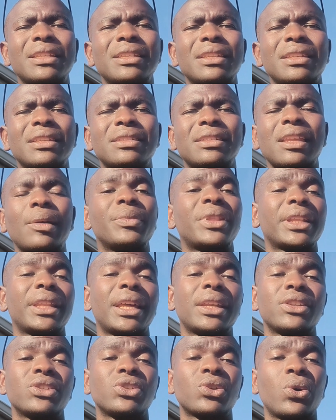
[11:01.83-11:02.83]
something
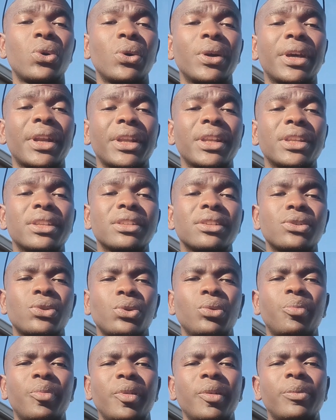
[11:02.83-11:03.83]
that is concrete
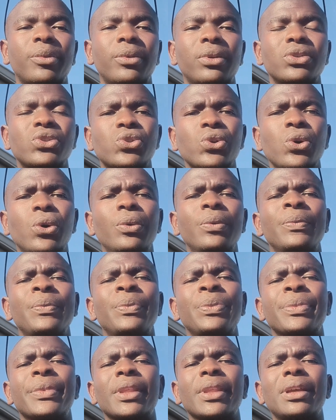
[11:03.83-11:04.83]
to people. So
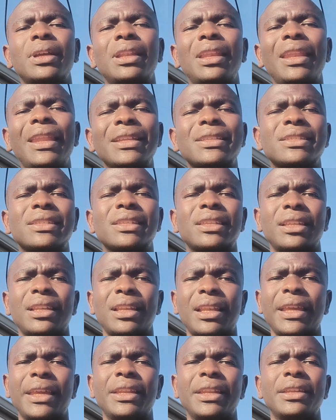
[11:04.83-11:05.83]
let's
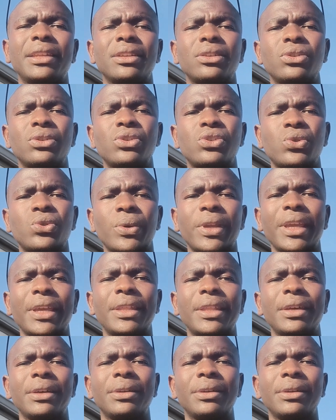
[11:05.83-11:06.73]
learn together.